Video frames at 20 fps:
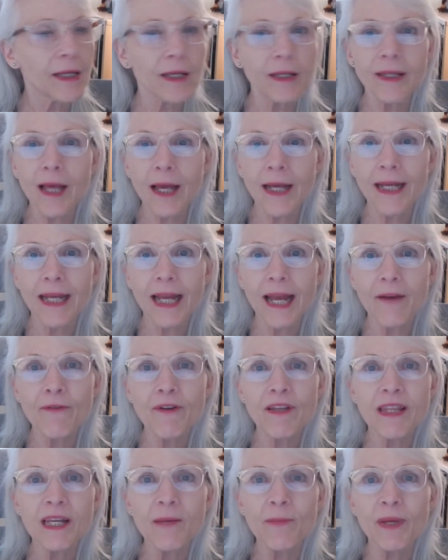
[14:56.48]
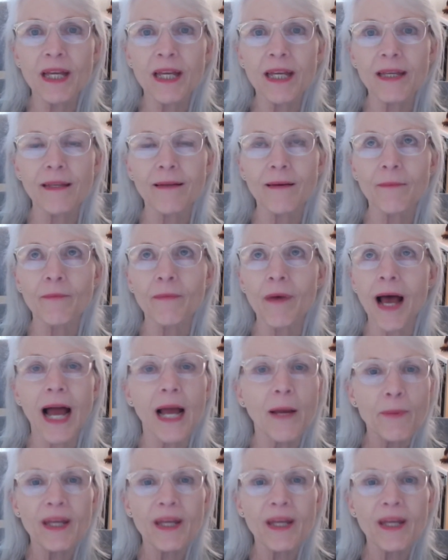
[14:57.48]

like I